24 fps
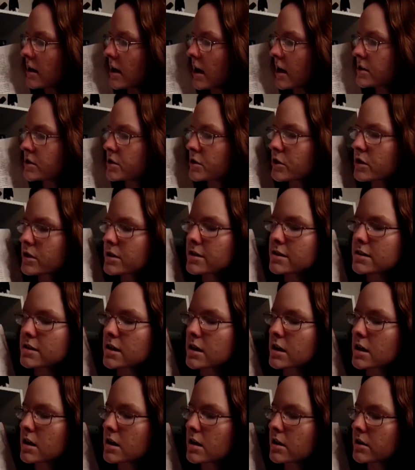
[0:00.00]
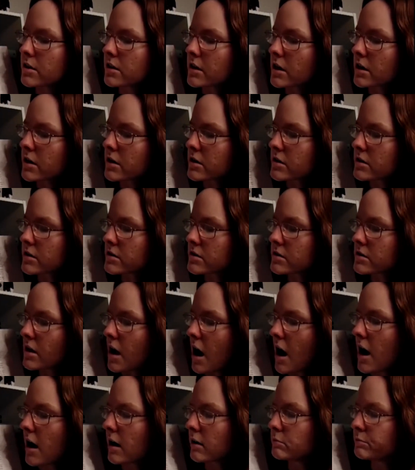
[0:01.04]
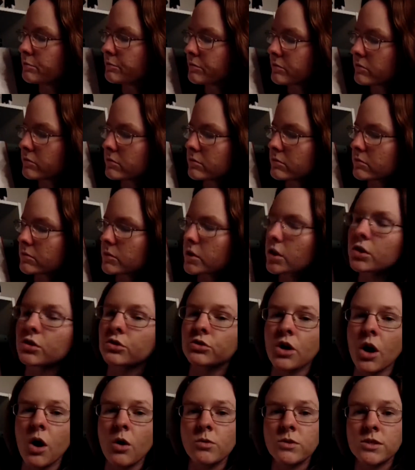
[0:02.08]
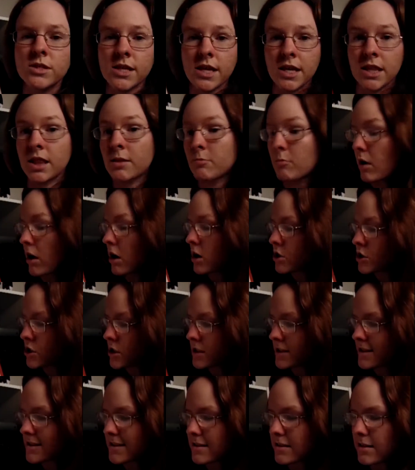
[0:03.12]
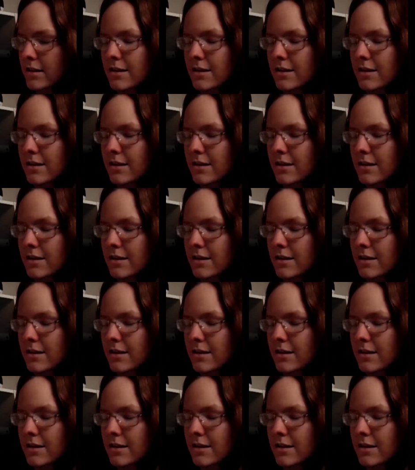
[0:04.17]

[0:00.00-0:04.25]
as you can see, there's little notes in the margins,